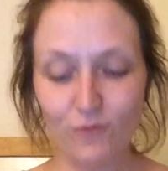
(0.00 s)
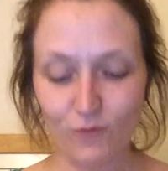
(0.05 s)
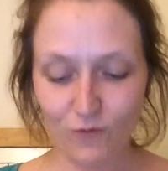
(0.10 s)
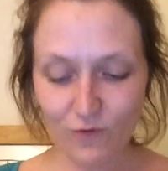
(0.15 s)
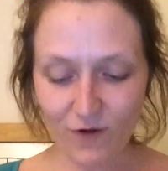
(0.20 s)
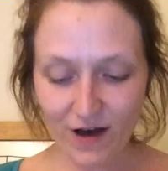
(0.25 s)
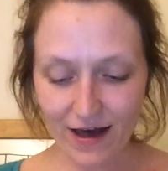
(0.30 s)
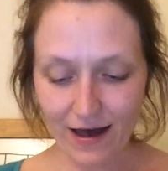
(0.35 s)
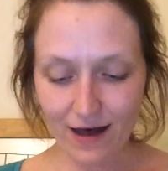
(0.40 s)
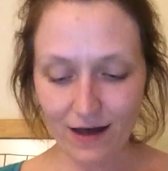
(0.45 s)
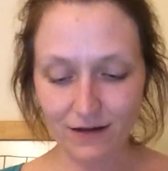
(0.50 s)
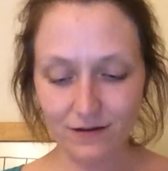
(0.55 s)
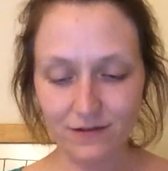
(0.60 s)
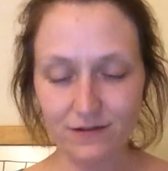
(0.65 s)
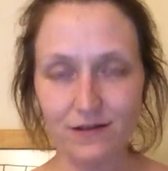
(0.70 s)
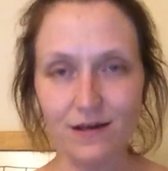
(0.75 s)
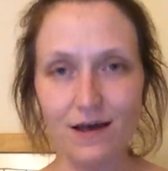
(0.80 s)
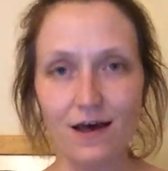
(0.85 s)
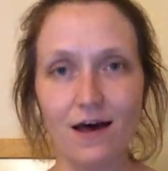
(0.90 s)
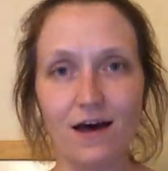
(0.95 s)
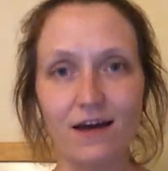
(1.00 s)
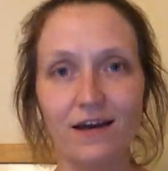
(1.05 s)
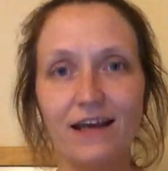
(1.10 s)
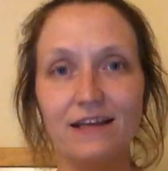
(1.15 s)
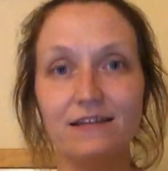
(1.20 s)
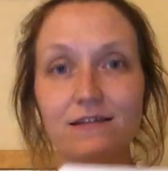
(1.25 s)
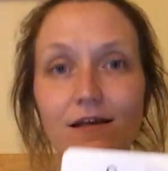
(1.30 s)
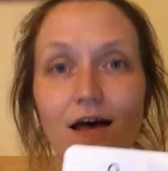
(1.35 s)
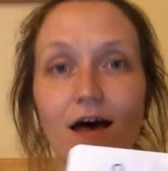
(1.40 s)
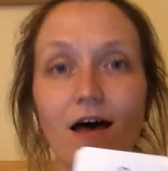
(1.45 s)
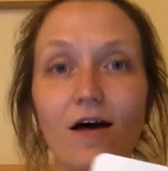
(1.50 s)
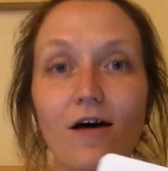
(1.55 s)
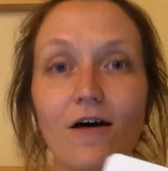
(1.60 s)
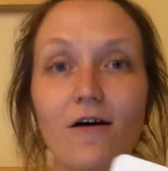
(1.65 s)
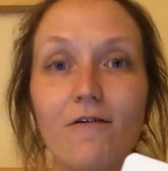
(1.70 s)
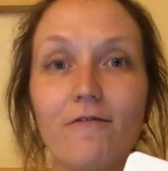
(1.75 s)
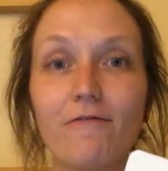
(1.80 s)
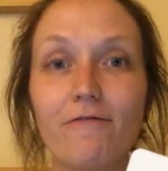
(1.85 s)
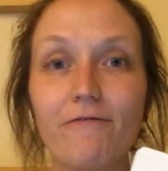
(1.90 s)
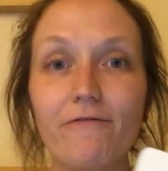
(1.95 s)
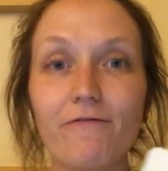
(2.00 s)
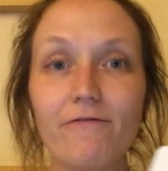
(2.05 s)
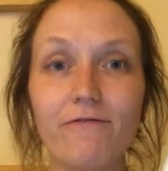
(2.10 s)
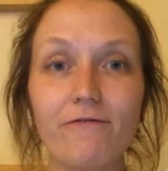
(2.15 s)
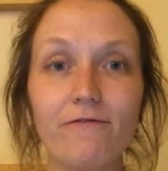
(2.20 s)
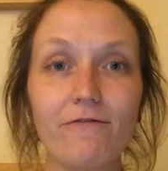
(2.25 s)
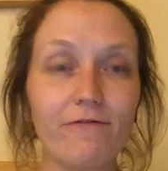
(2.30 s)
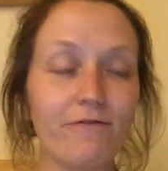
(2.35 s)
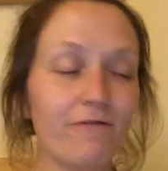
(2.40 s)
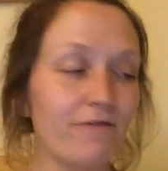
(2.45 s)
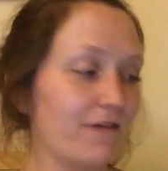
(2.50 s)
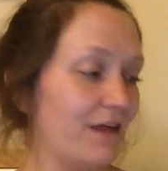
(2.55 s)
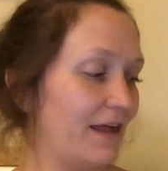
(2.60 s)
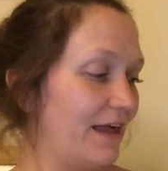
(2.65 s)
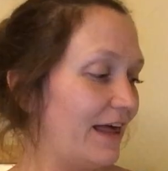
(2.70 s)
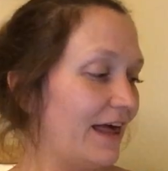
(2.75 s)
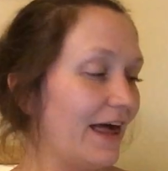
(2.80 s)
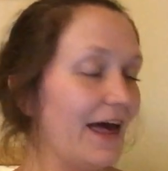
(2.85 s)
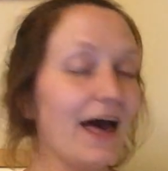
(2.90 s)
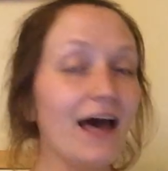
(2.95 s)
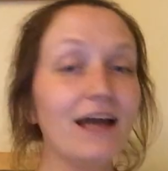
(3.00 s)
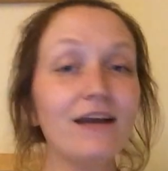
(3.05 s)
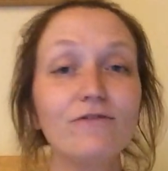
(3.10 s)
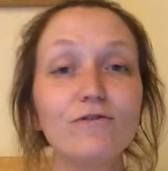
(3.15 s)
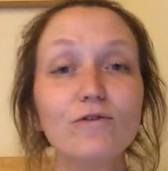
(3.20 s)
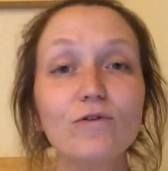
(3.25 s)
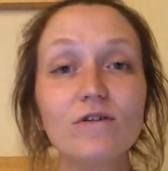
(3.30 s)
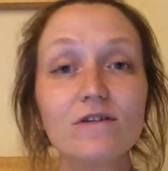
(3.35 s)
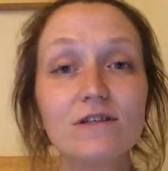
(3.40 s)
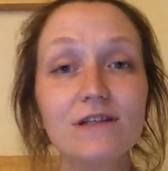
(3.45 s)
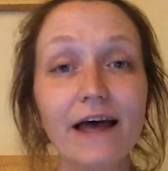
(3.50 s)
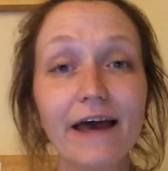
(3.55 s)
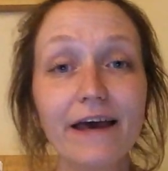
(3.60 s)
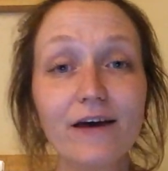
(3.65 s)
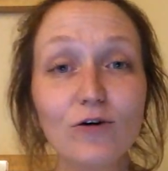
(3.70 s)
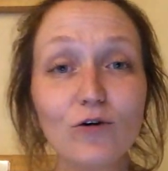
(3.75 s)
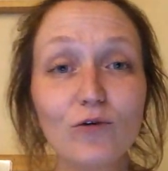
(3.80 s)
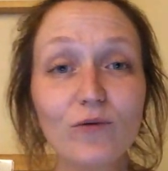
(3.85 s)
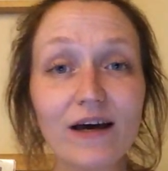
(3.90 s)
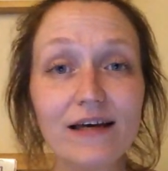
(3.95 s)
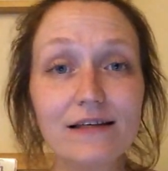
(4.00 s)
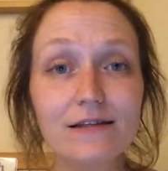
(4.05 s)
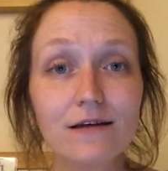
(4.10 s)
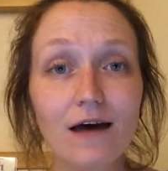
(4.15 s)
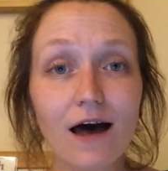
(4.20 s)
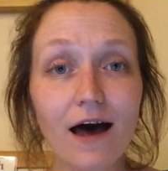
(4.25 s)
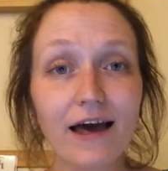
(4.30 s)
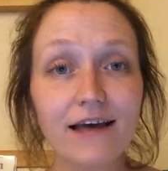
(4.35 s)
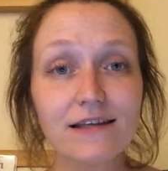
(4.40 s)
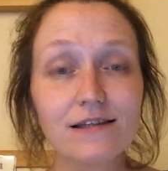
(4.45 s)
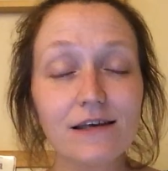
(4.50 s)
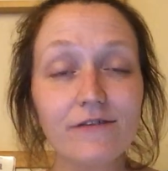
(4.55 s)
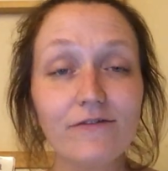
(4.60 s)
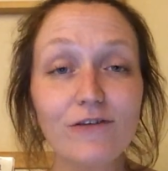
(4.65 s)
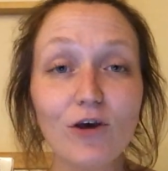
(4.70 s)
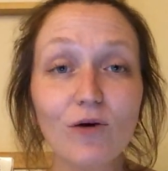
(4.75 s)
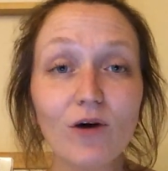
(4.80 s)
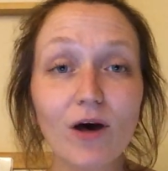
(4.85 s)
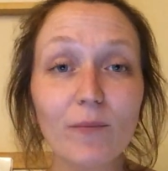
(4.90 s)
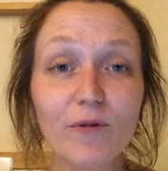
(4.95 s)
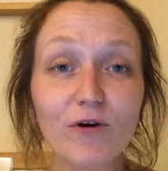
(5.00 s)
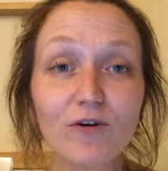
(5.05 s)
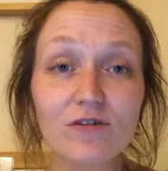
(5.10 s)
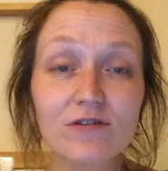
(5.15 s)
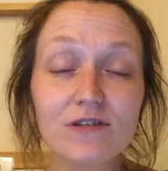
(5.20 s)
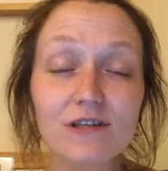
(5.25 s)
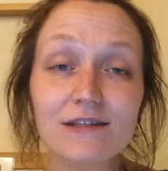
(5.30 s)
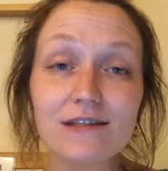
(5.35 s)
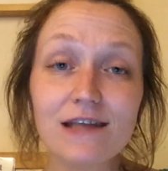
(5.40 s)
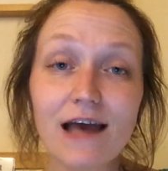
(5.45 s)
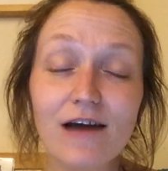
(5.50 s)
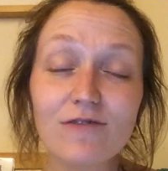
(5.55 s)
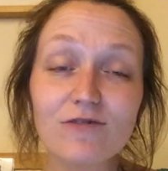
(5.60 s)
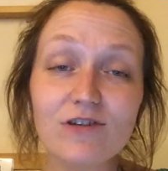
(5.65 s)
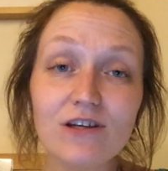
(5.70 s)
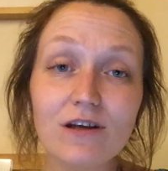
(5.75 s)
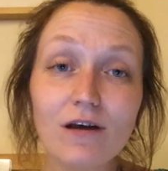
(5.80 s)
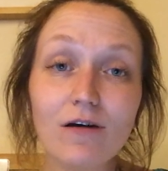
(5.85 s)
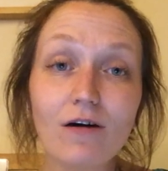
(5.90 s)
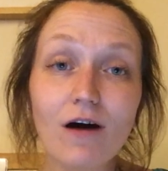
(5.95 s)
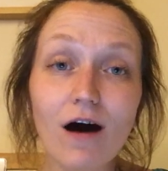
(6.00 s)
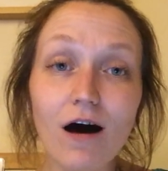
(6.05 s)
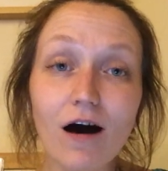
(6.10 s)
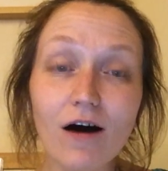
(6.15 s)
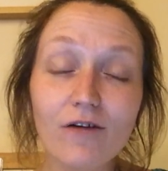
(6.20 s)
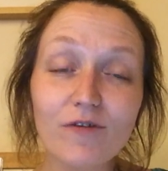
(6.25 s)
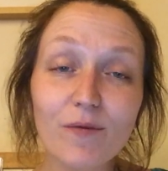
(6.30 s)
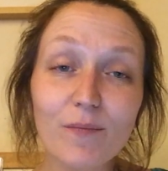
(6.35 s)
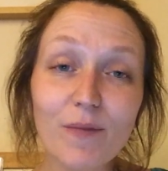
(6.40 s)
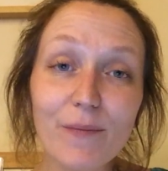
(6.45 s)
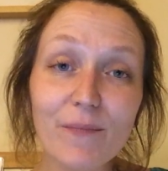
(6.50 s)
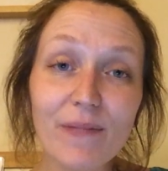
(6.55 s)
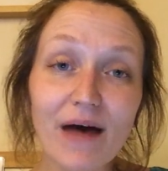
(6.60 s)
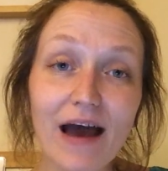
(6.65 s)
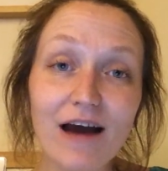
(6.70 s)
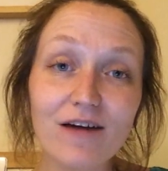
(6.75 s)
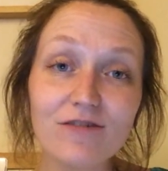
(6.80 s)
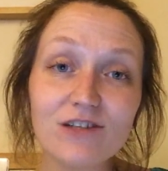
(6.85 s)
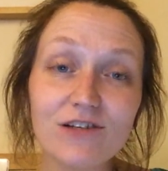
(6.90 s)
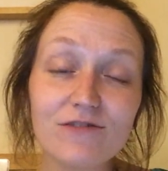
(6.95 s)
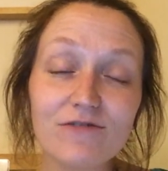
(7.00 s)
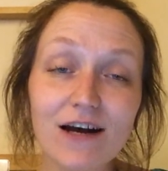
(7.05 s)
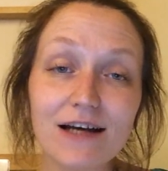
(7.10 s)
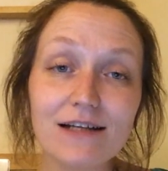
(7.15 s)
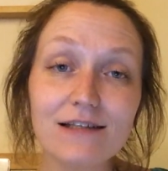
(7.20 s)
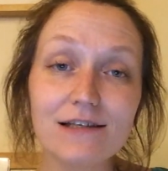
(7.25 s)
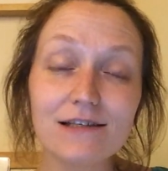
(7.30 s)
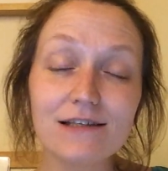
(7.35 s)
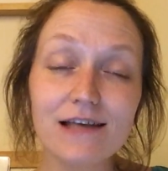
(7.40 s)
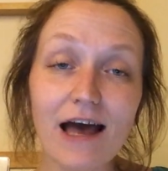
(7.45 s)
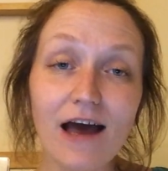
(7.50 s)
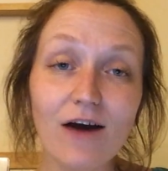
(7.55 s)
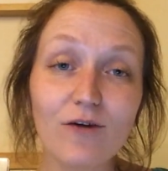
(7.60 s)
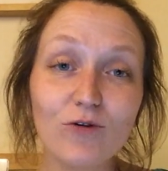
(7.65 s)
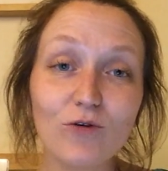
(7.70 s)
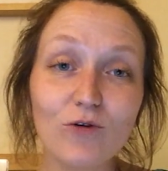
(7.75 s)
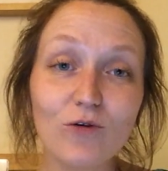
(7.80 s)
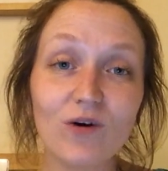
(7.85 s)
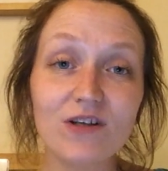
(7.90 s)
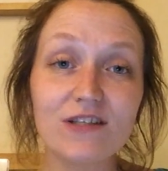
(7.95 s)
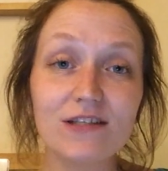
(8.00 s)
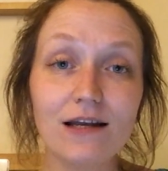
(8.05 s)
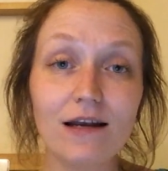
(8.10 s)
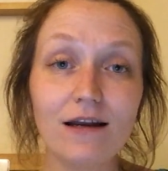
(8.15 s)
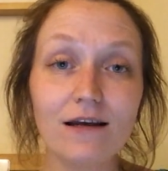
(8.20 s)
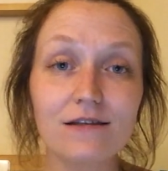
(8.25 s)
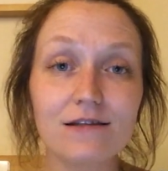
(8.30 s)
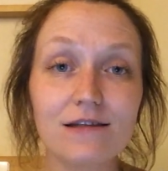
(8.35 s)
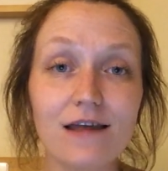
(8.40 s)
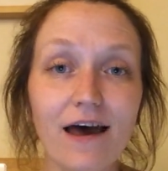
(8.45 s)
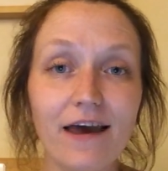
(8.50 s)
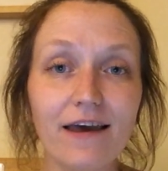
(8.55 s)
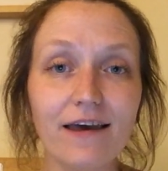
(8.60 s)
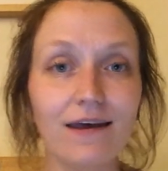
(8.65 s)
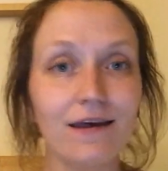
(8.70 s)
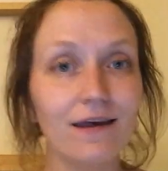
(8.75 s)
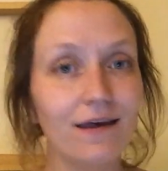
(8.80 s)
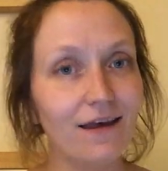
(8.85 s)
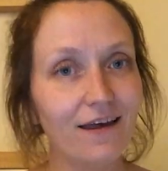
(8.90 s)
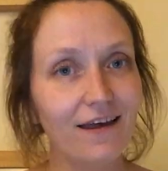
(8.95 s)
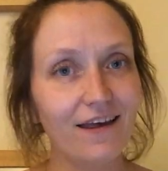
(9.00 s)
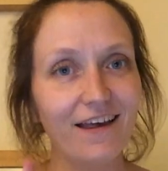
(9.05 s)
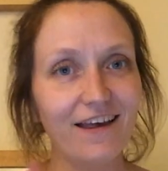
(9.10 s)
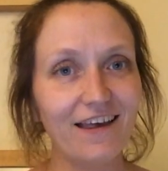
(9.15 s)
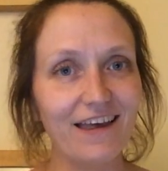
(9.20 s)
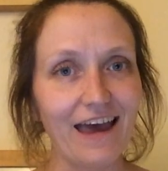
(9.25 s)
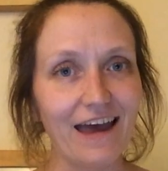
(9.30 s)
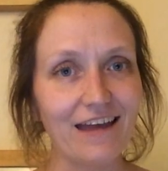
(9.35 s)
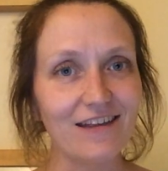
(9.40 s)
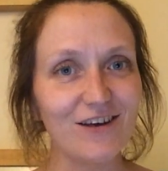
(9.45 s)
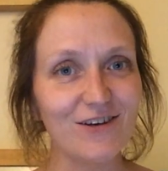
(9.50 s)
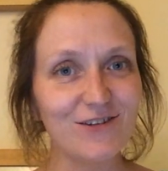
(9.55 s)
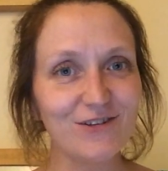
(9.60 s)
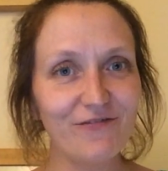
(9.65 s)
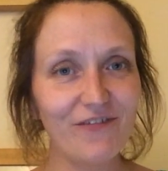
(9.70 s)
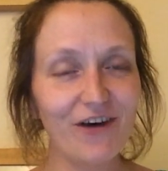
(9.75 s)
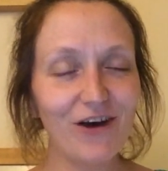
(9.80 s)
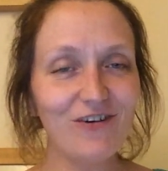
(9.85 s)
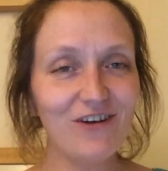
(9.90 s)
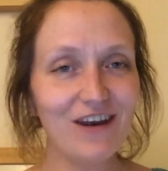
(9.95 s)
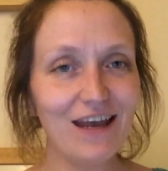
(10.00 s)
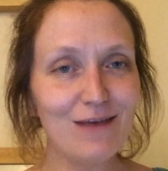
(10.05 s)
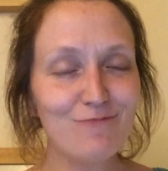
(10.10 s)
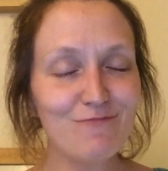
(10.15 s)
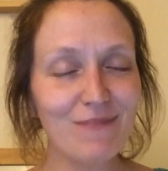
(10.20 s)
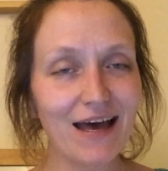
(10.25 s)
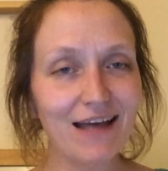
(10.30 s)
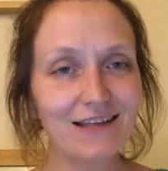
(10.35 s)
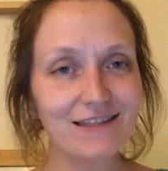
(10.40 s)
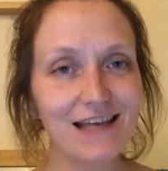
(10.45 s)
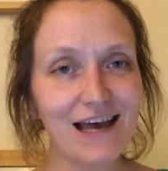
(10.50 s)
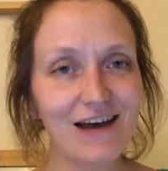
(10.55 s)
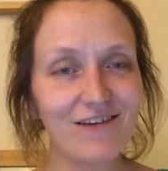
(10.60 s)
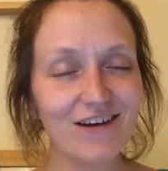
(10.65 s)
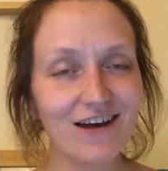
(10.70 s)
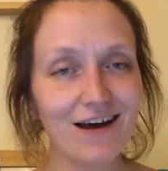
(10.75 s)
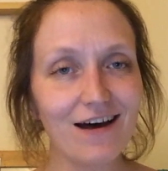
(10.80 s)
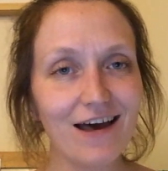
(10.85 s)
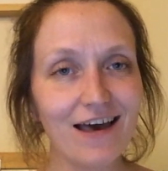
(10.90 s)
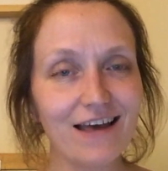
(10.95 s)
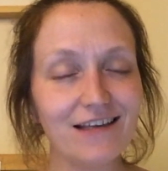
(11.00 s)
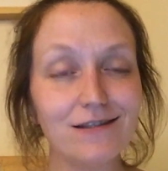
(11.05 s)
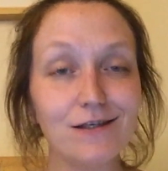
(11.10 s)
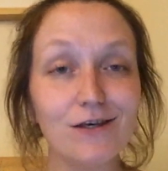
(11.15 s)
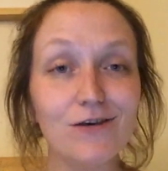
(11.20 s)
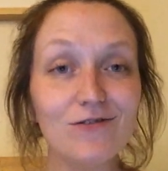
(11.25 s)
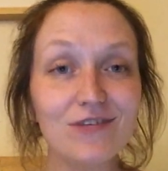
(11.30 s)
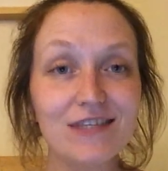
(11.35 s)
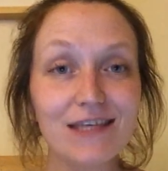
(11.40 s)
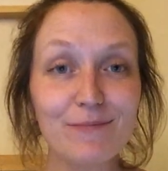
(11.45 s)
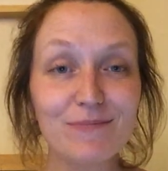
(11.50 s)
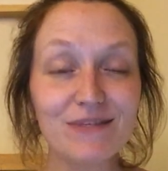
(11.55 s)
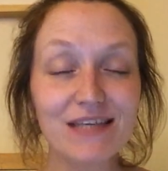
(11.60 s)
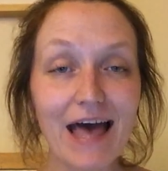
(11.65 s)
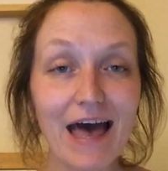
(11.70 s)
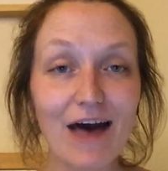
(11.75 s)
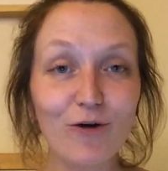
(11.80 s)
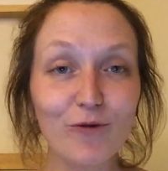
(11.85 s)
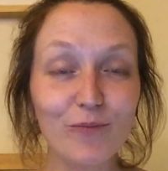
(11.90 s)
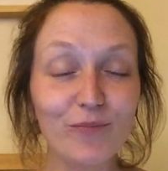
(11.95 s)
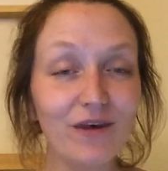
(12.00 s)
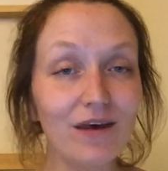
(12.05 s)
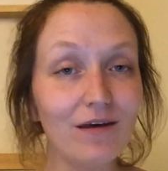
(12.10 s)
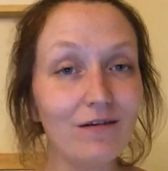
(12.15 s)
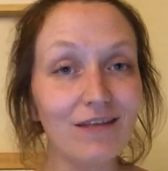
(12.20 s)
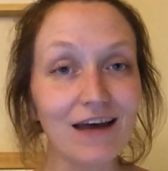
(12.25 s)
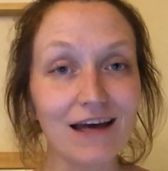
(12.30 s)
Well done. It's a. And of course, like always, guys, if you come across a sound and you can't remember how to write it down or what it looks like, get those phoneme mats out, guys. Use them to help you.